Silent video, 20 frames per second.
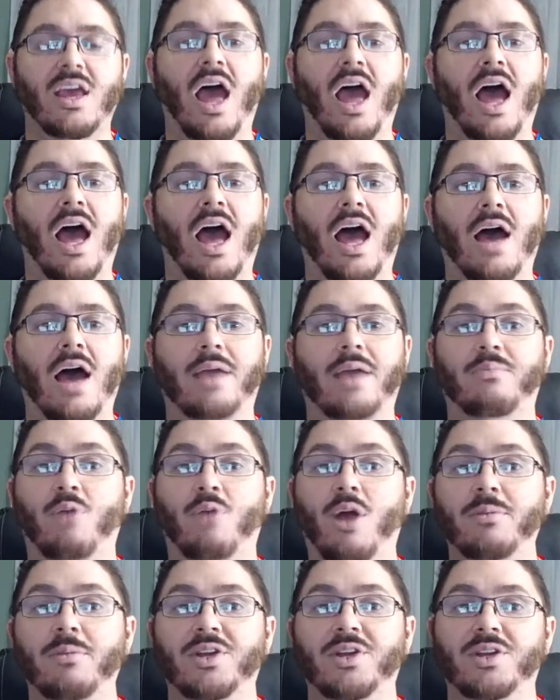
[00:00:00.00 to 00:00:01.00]
Uh, I
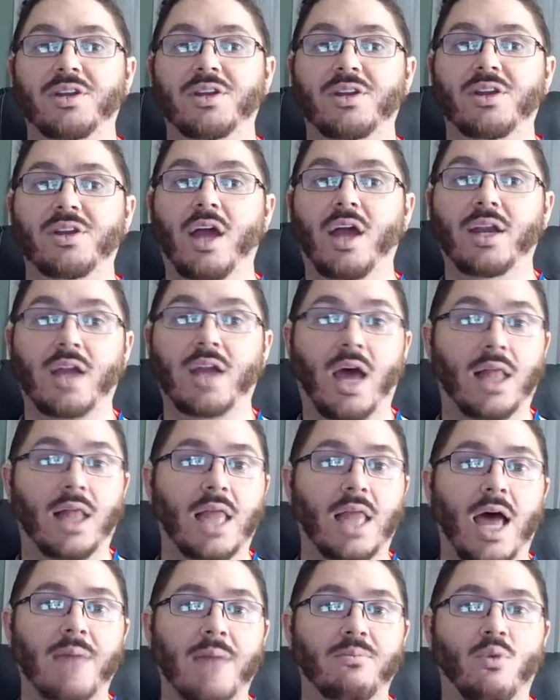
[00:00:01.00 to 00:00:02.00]
probably could have done a
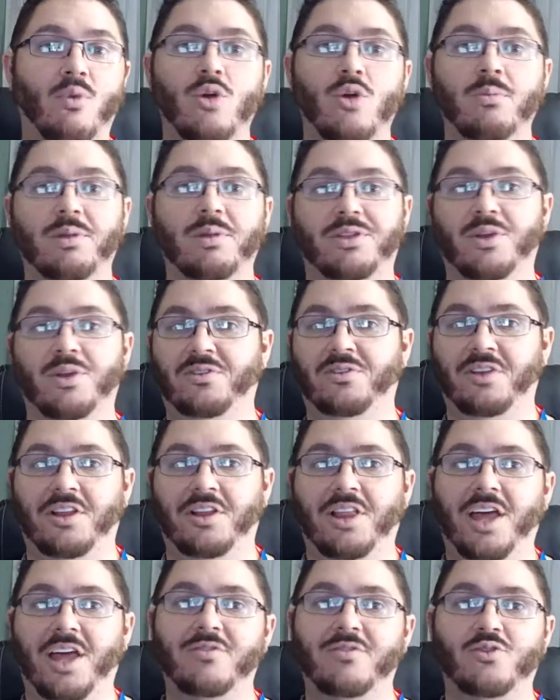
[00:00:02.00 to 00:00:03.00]
lot more, but there was a
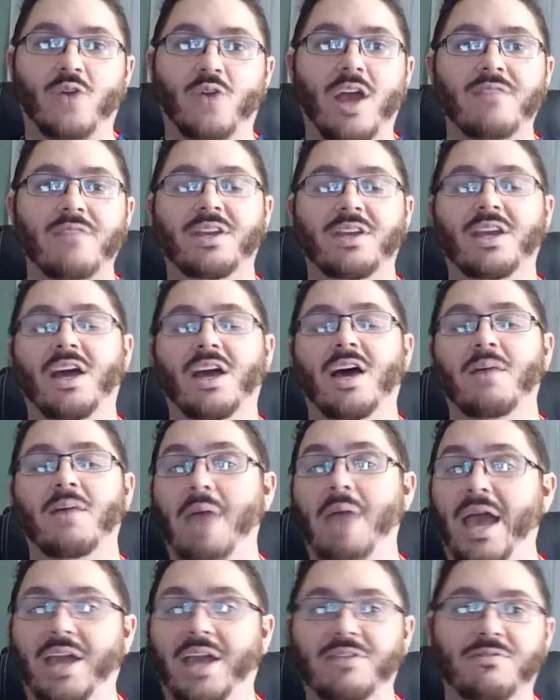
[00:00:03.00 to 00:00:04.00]
lot of driving uh,
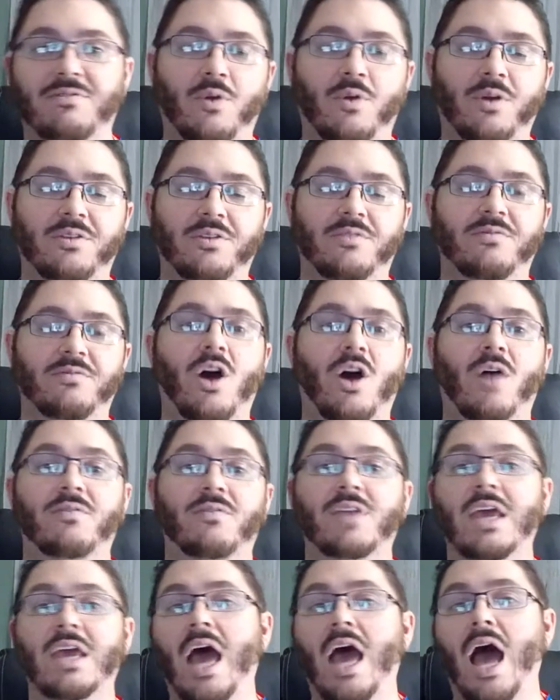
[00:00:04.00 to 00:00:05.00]
back and forth involved.
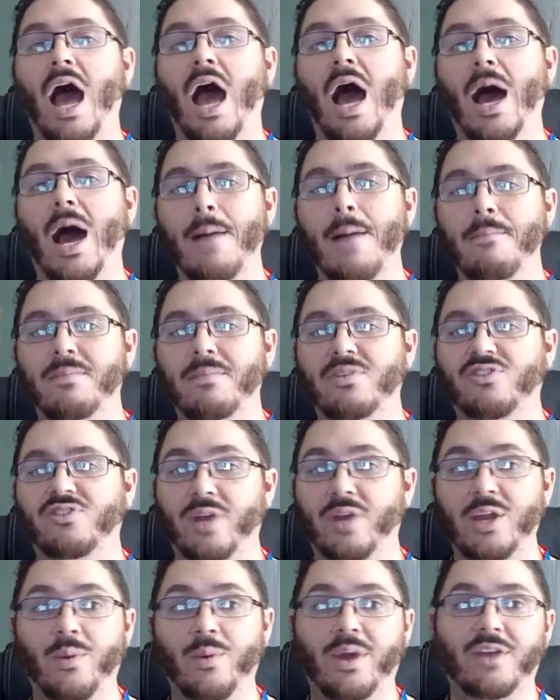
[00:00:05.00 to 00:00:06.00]
Um, so,
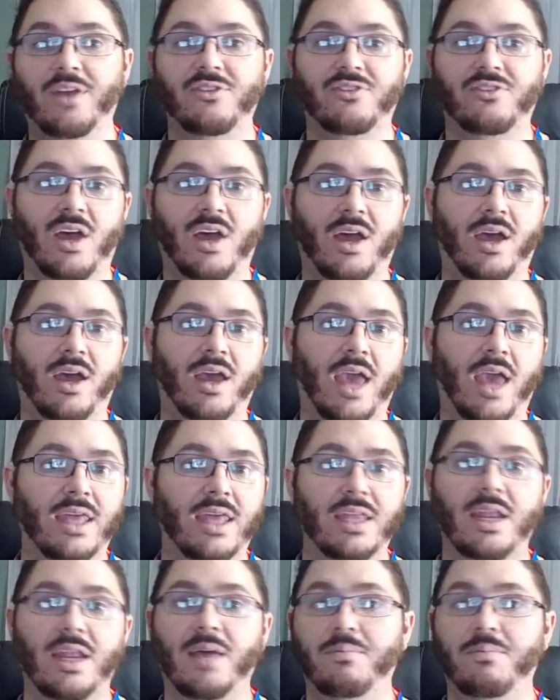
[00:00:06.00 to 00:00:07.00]
anyways, uh,
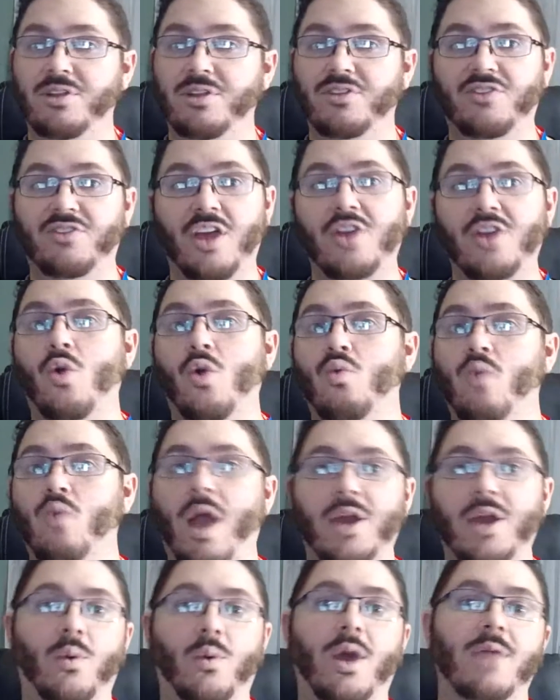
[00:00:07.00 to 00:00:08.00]
hit up Nintendo right
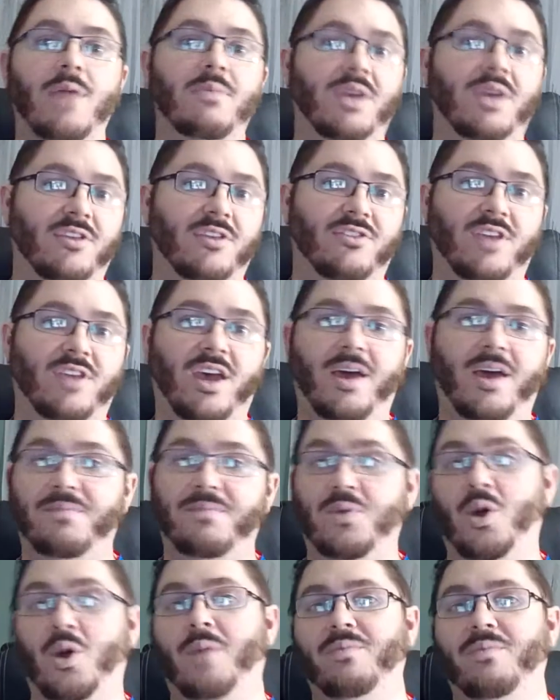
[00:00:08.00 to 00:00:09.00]
away because, that, uh,
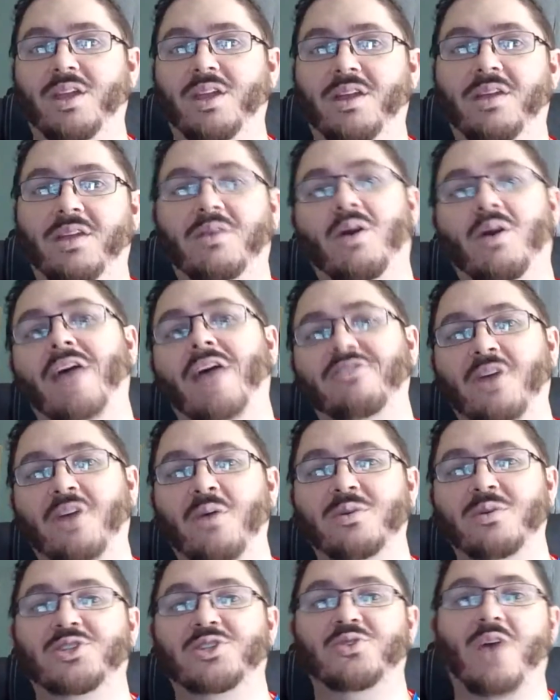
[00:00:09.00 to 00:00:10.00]
well, as I
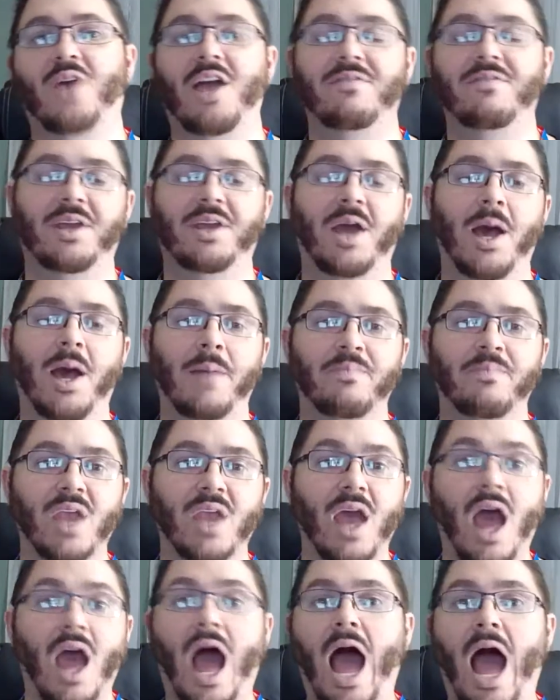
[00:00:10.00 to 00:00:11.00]
was driving up,
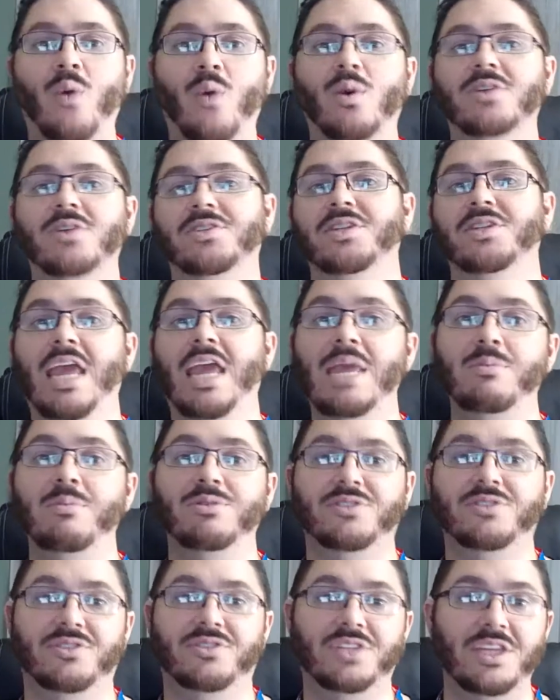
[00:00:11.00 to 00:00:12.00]
I wasn't able
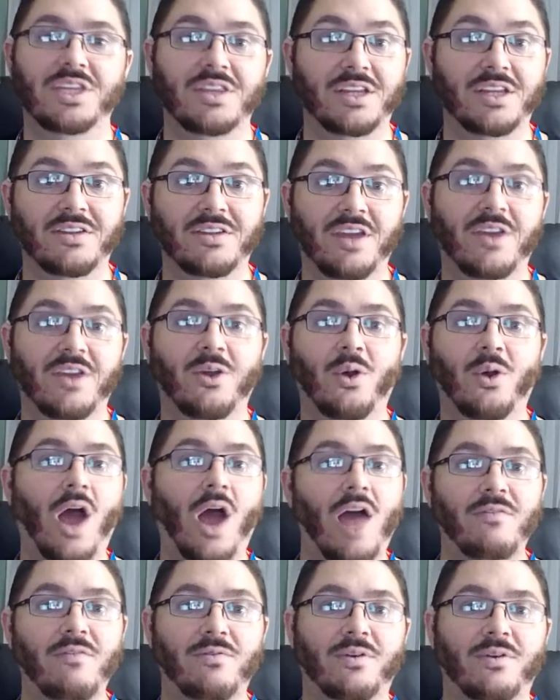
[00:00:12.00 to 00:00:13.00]
to see the Nintendo
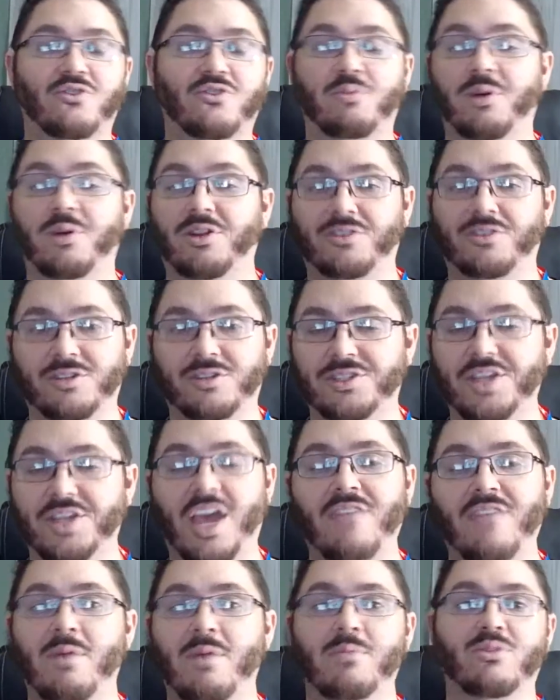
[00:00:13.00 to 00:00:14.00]
conference, but our
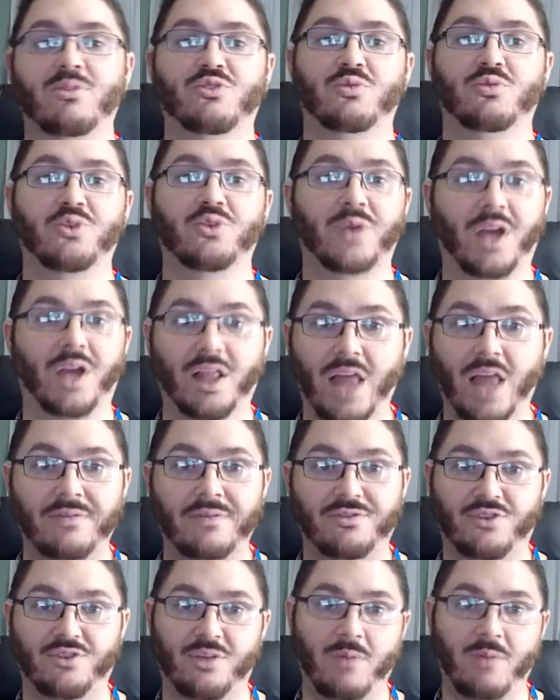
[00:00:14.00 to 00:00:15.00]
staff members were doing a live
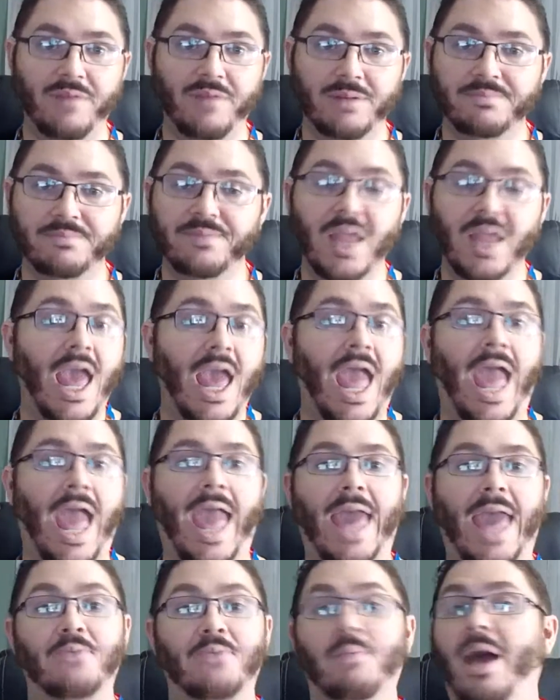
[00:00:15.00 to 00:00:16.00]
stream of it,
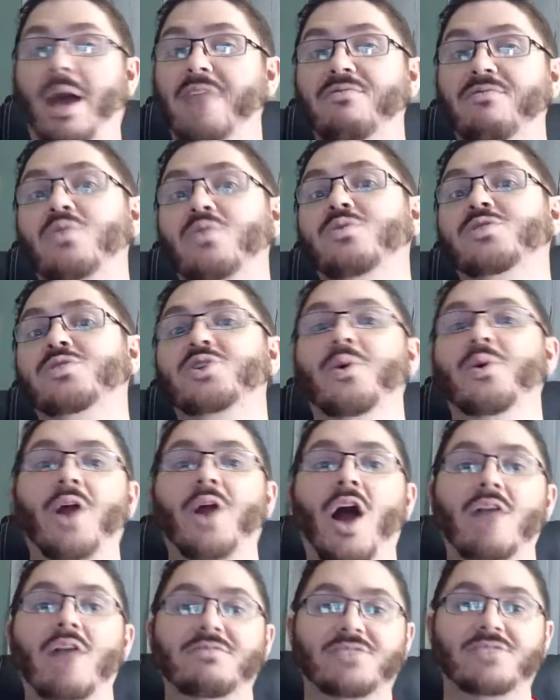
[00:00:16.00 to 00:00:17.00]
and my phone was going
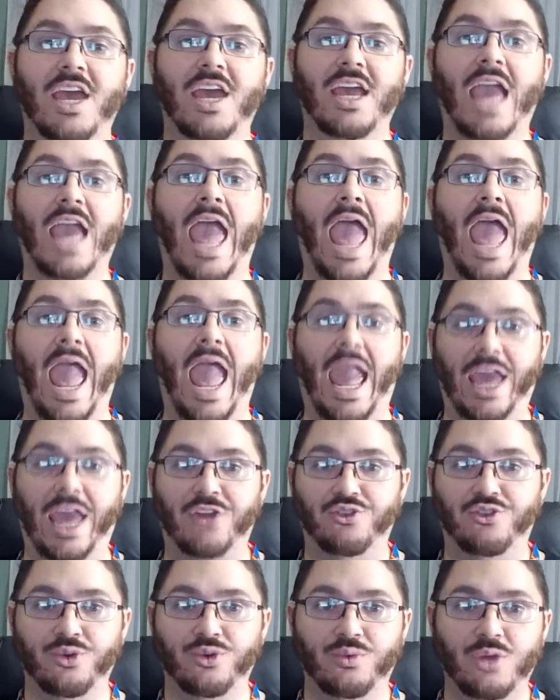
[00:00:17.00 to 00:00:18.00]
off saying,
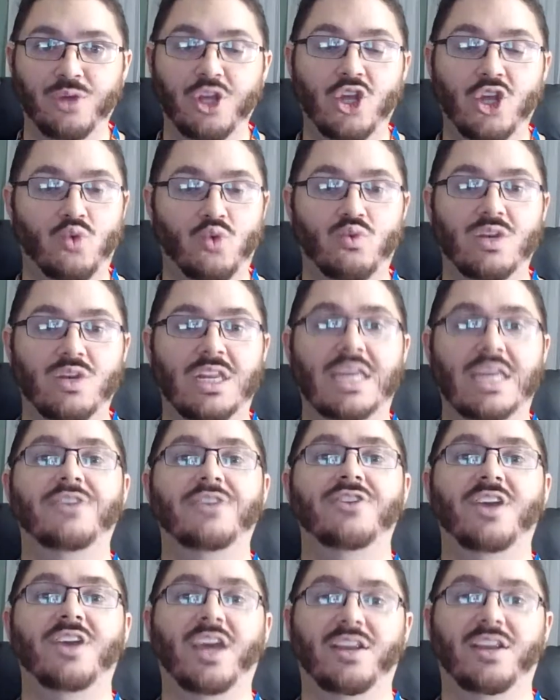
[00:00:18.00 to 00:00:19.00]
Andrew, you need
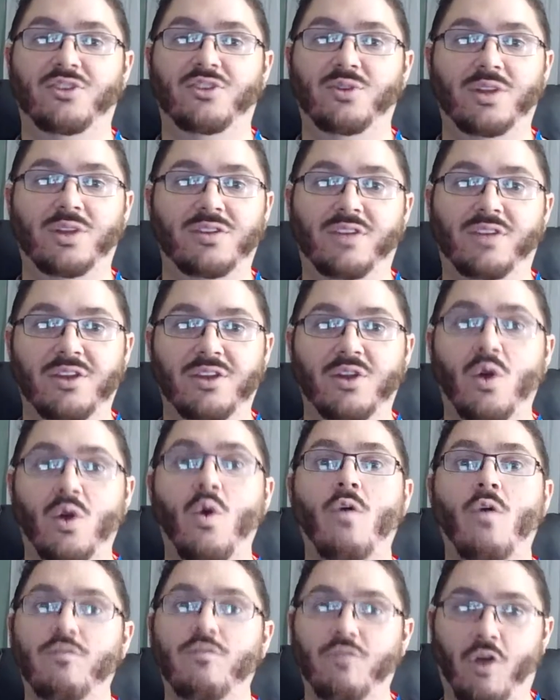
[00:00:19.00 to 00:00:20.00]
to get to Nintendo
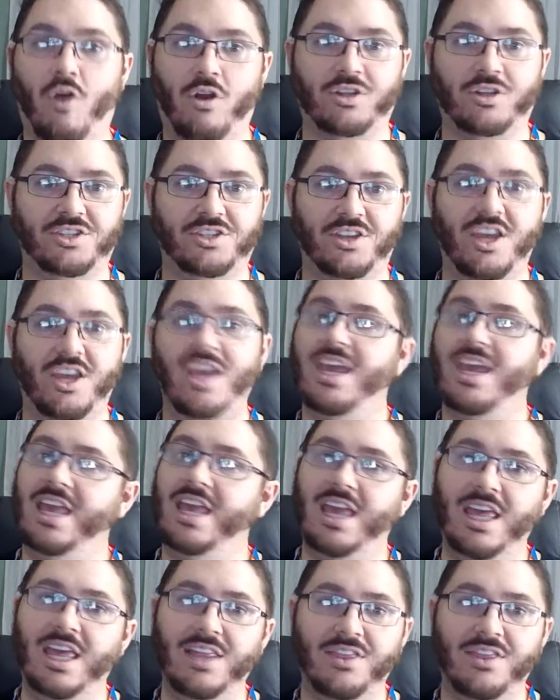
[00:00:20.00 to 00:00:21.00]
first.
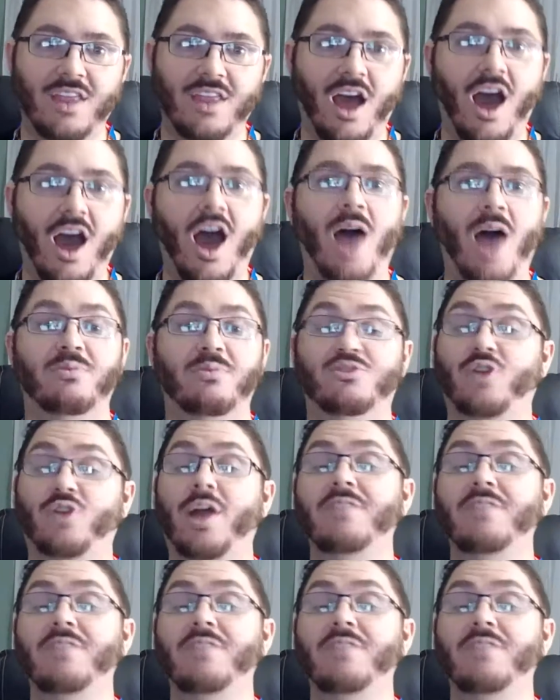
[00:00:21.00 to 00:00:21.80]
Hit up, try to